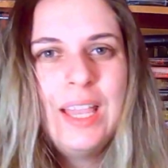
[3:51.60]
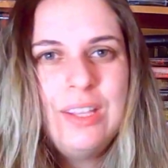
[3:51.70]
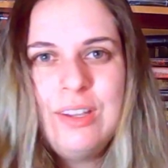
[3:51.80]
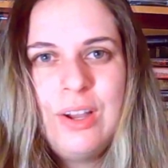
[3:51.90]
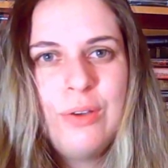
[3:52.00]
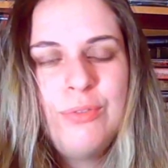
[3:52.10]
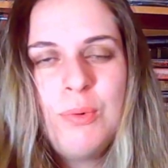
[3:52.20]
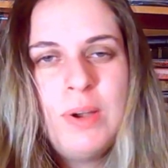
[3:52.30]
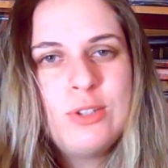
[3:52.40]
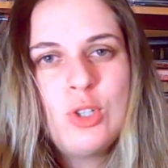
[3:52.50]
if you
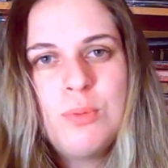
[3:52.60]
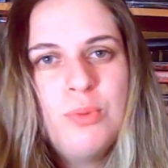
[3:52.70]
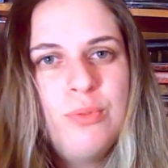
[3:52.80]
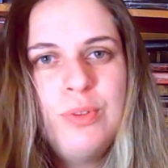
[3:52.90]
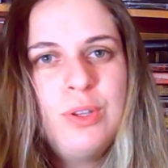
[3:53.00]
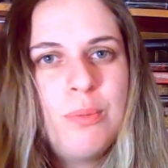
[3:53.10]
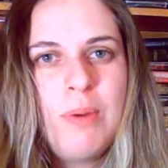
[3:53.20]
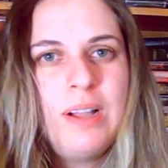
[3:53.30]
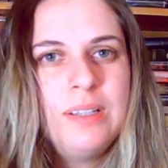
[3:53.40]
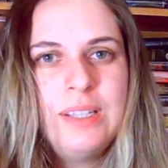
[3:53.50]
watch the movie, you'll
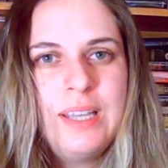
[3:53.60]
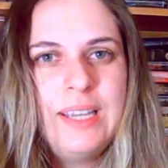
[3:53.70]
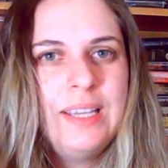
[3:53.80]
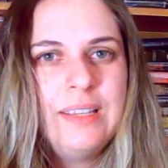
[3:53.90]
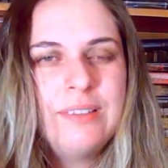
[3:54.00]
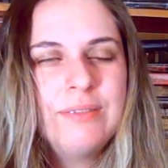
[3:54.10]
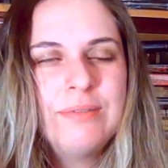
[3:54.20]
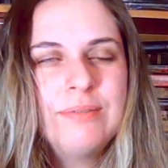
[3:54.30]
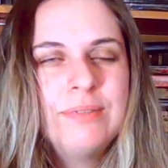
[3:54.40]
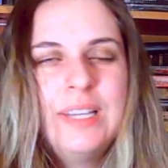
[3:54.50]
probably like
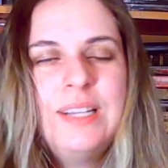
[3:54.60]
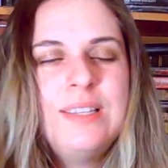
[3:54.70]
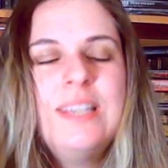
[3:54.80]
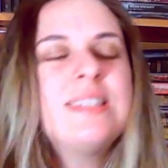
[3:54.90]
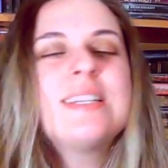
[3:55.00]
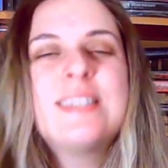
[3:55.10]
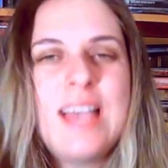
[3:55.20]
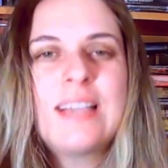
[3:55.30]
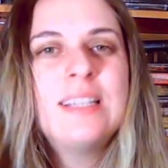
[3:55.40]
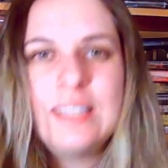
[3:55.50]
it's
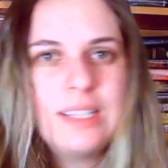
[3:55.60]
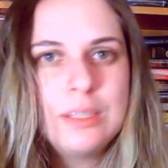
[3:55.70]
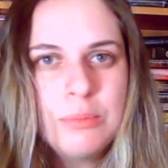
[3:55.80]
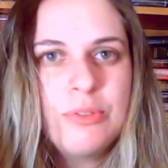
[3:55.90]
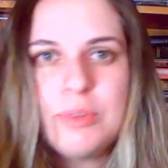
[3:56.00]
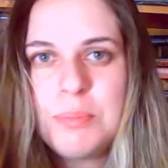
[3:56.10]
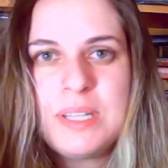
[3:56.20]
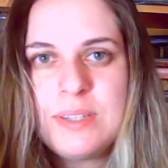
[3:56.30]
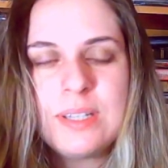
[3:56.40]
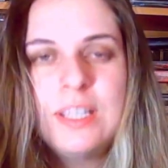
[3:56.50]
exactly like the movie,
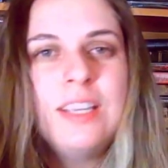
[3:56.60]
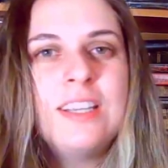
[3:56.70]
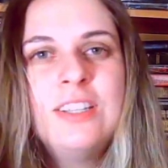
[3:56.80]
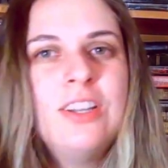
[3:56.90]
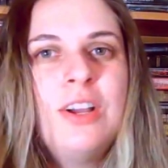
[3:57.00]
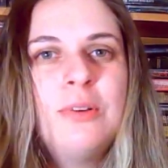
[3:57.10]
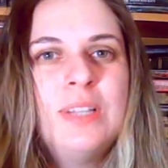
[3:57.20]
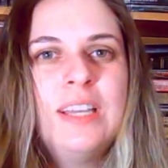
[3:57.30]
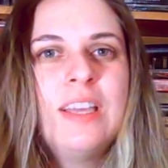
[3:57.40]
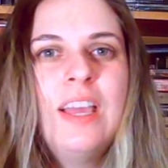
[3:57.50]
basically.
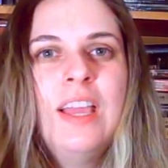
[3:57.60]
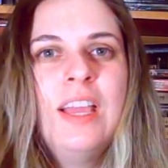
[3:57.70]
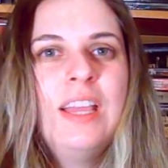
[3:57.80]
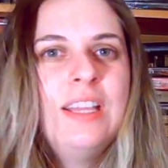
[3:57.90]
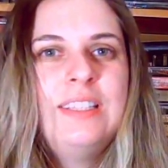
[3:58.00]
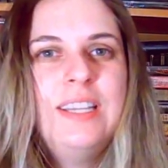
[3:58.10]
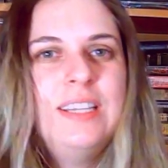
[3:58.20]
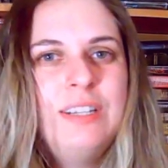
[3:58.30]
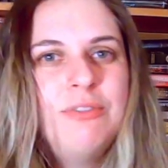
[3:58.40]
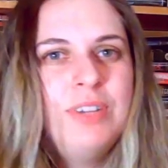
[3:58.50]
Like they
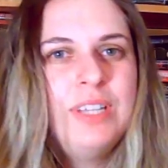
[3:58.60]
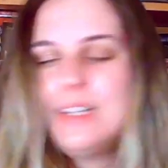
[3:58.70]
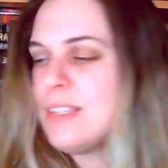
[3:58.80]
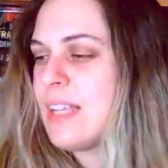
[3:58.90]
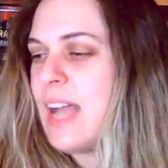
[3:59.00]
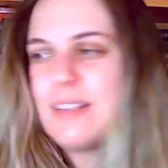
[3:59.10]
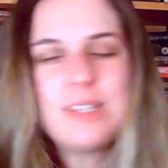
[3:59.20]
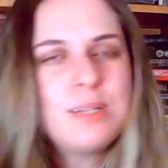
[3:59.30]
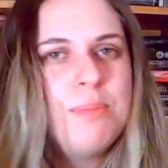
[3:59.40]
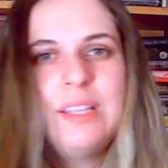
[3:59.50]
didn't really. Scott
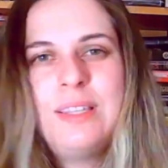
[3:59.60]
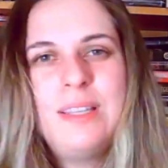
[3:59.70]
Smith,